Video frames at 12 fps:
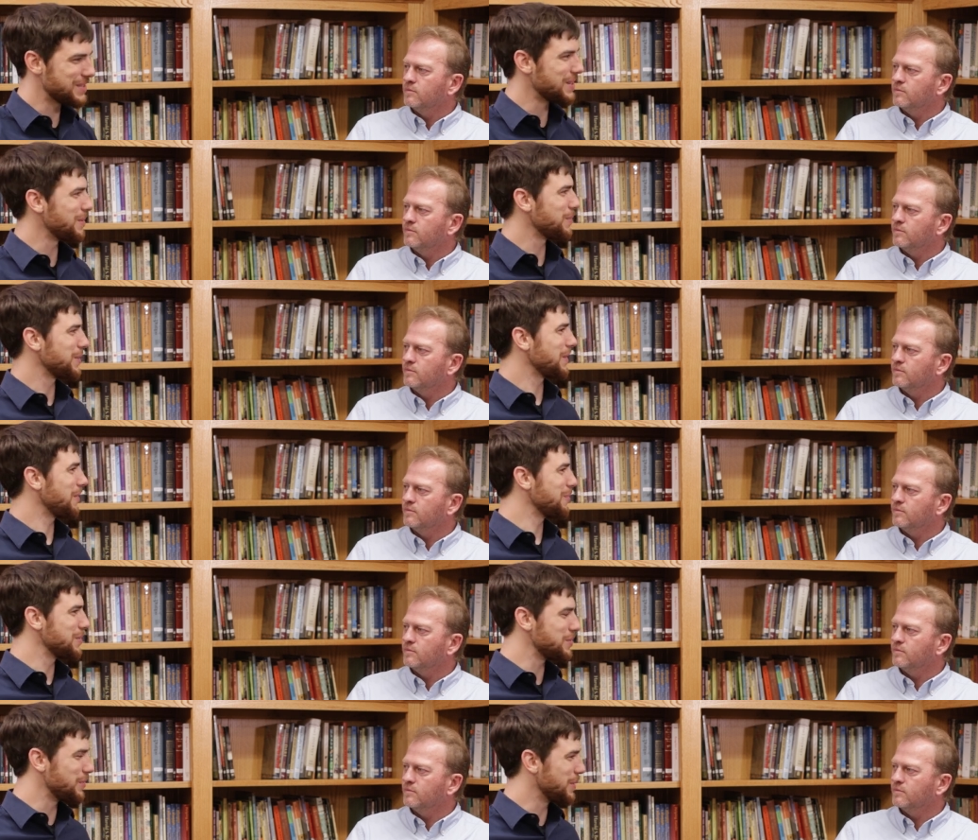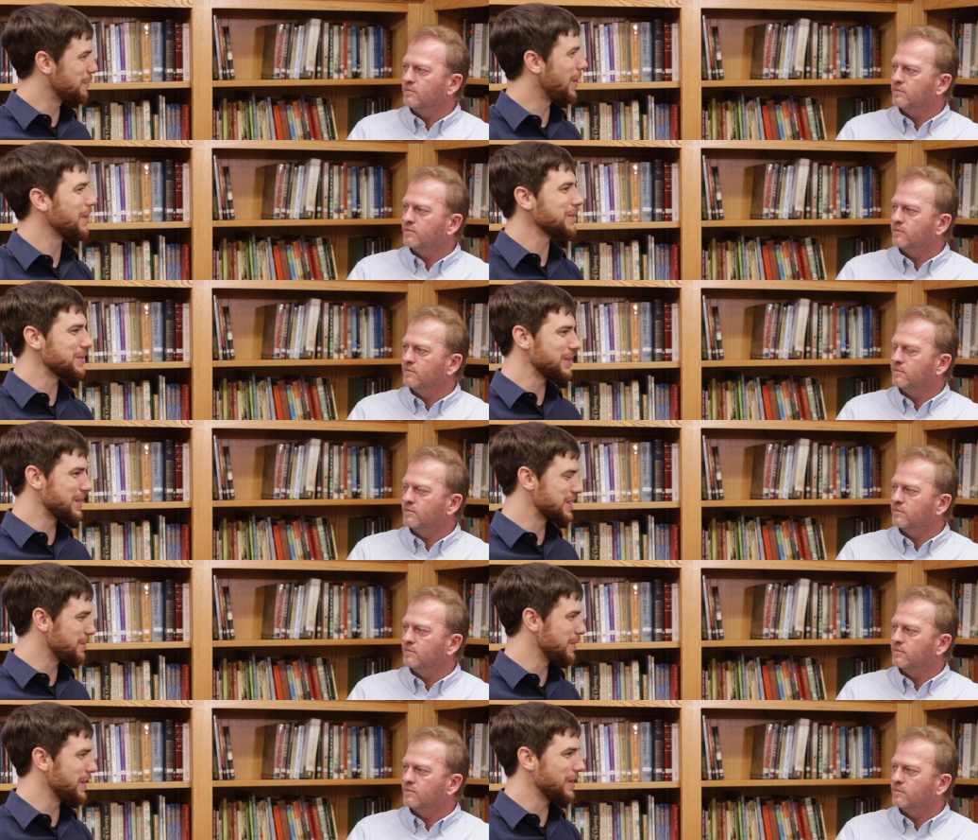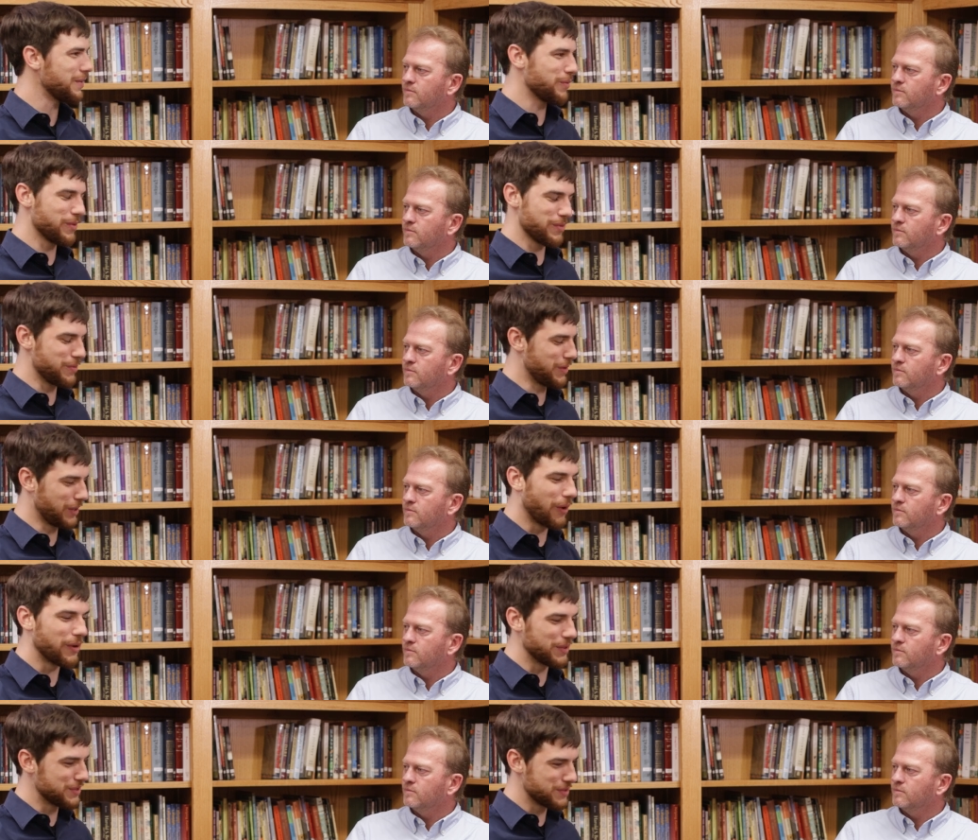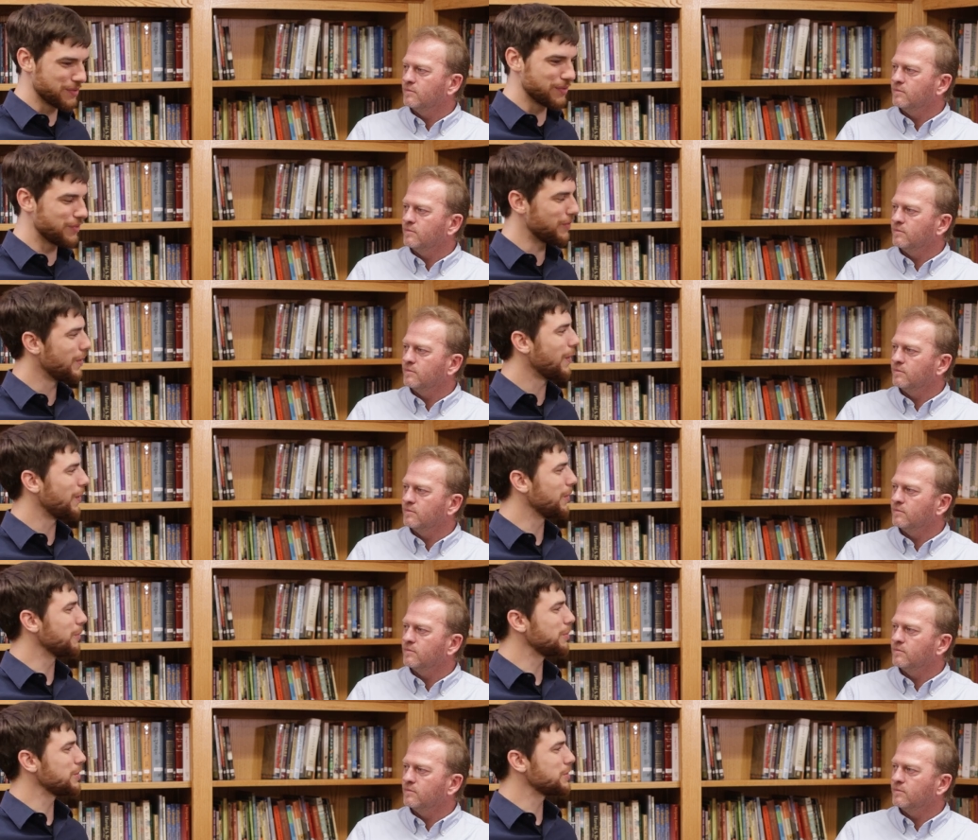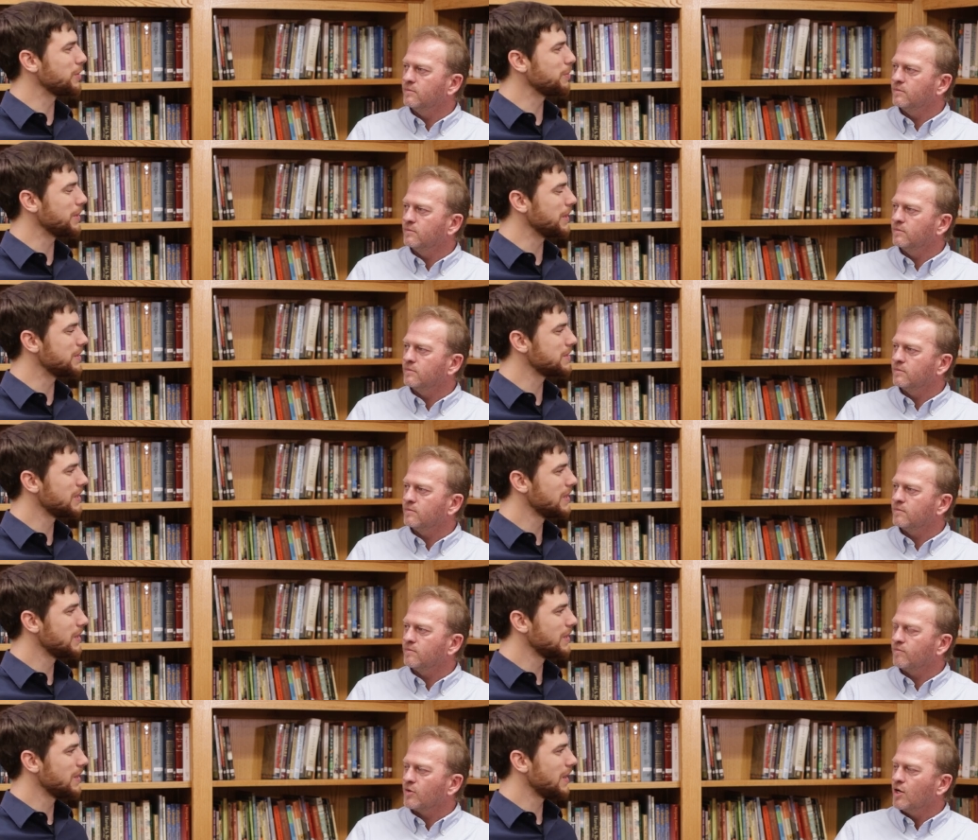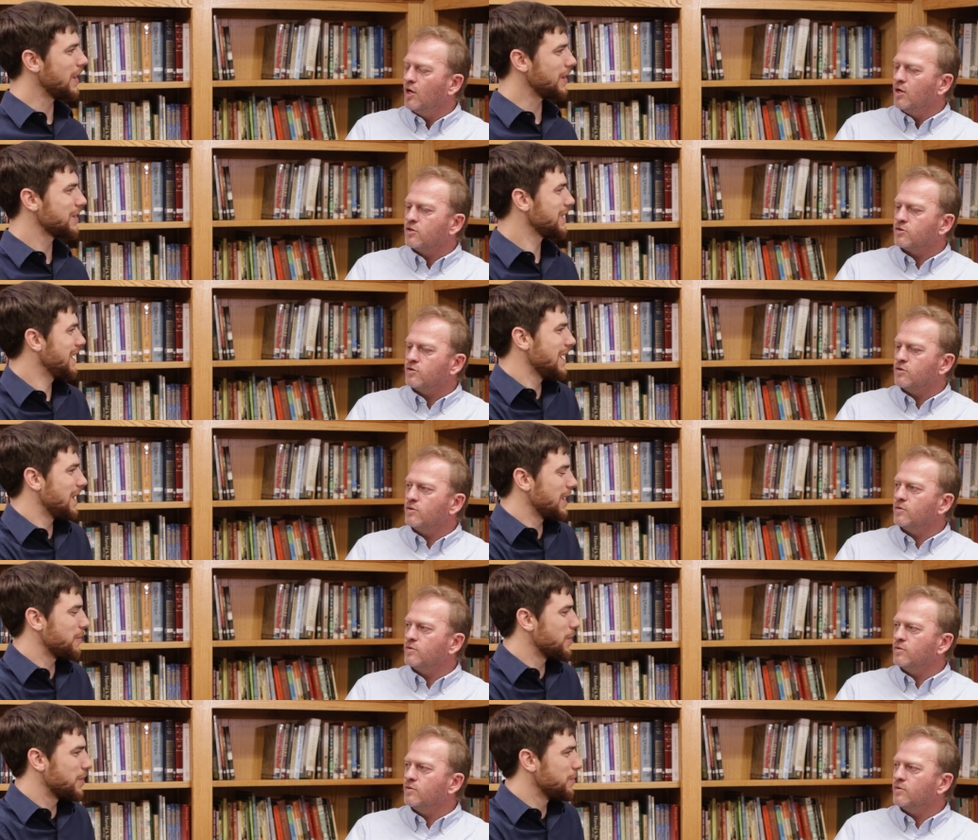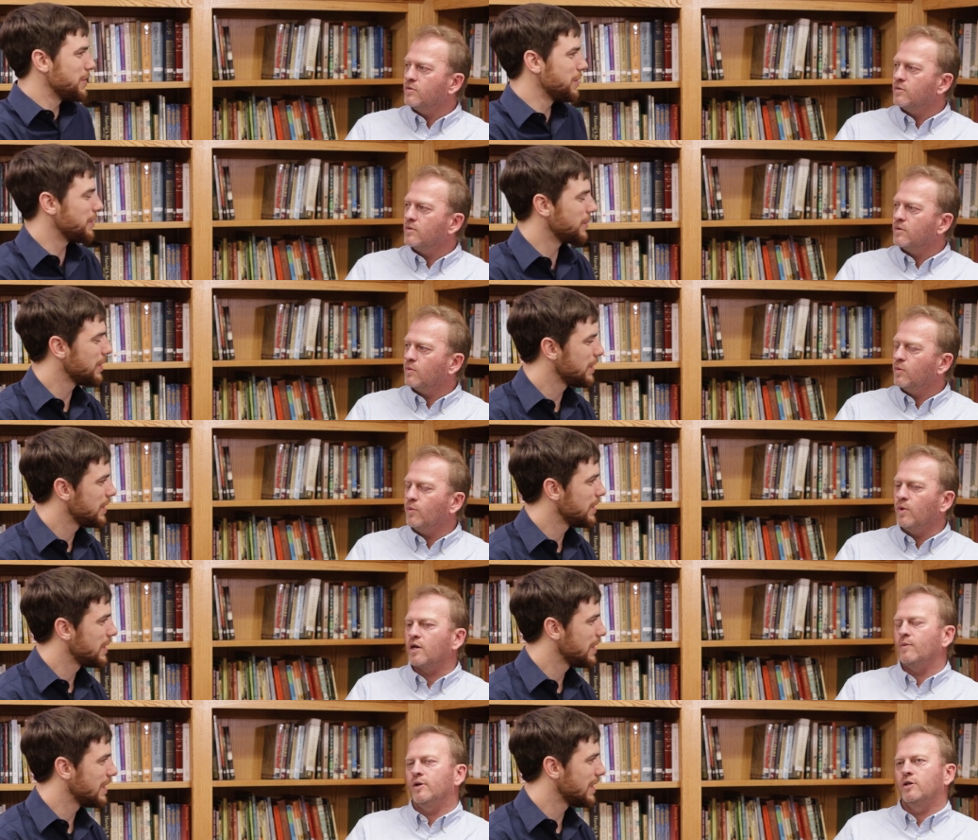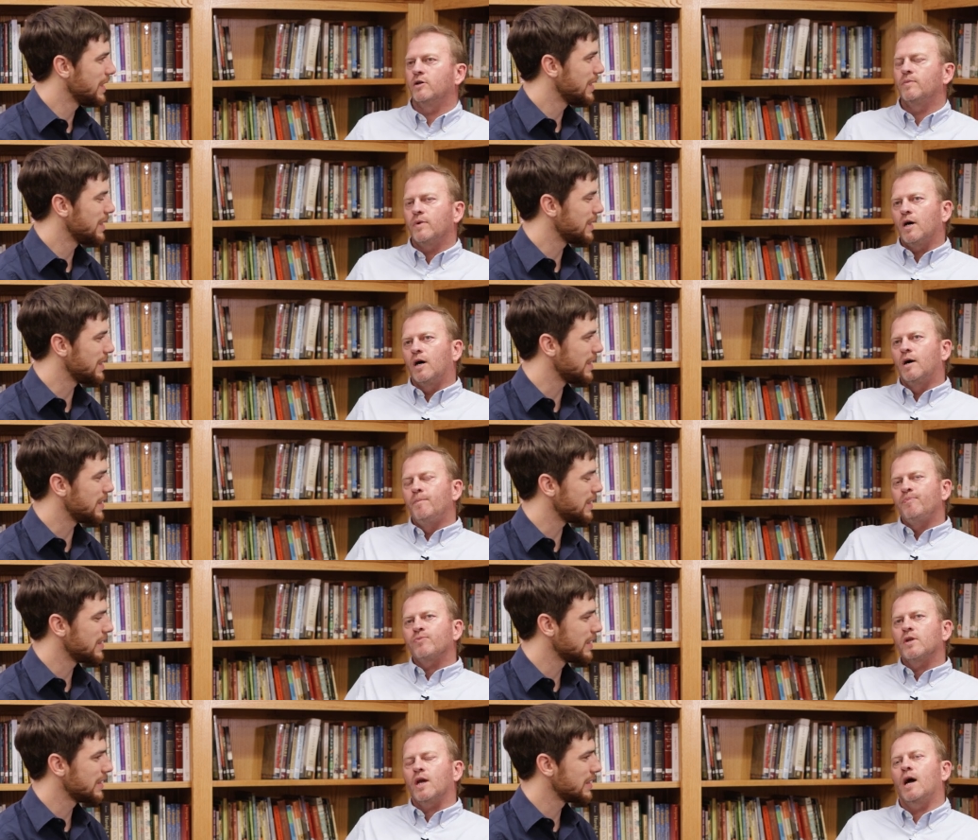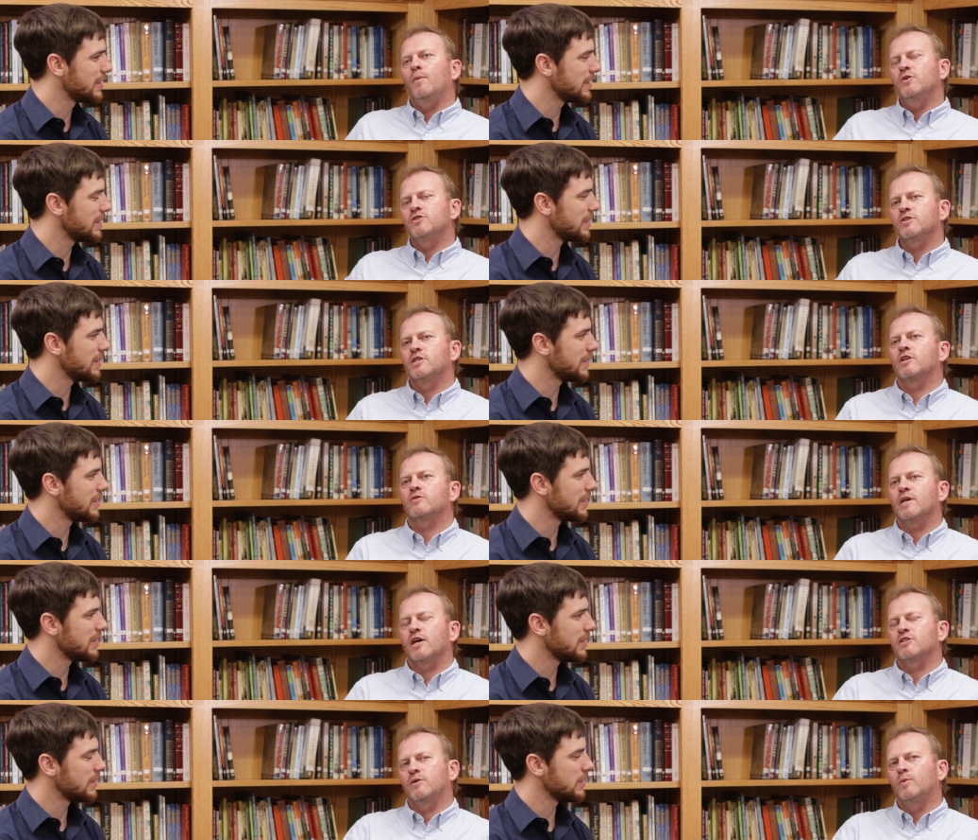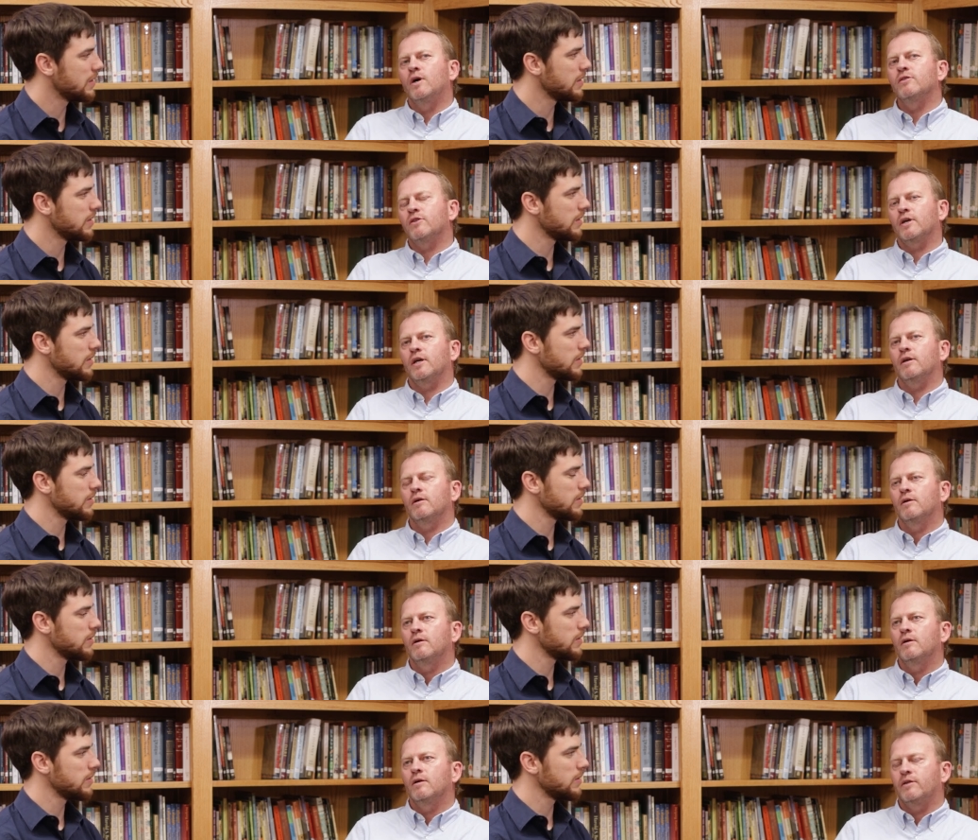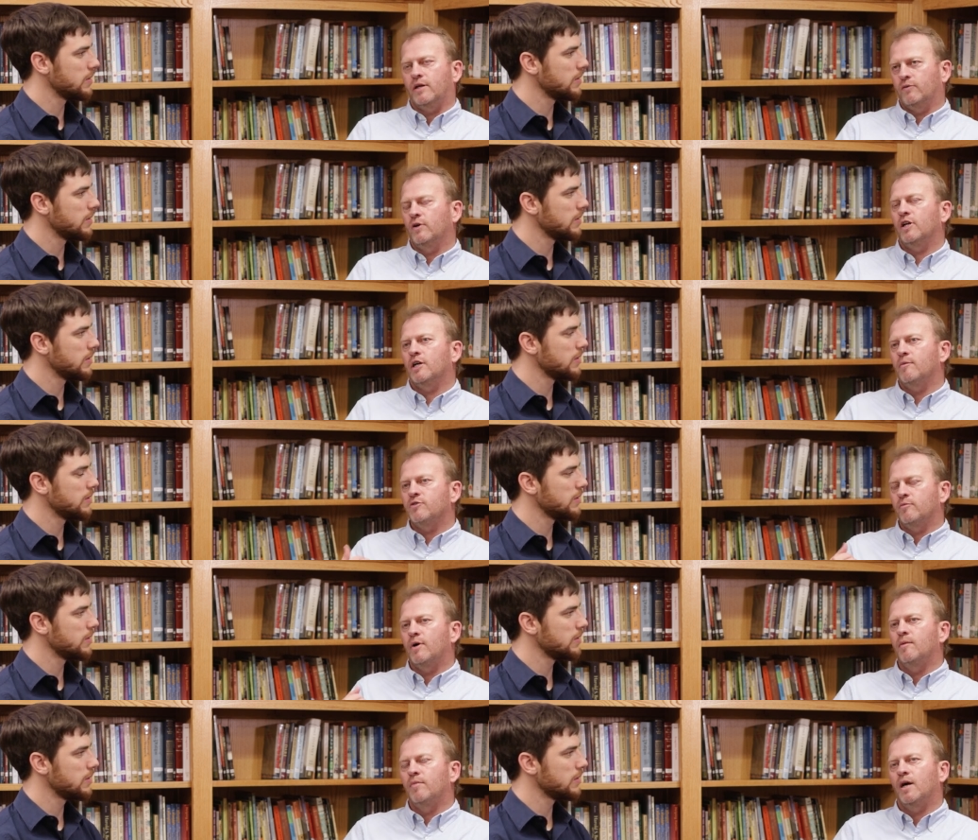Speaker 1: seeing what the government's doing, politics, the media, regardless of our own personal opinions.
Speaker 2: How could, yeah, like what can we do? W what can we do? Um, I would suggest actually one thing that really comes to my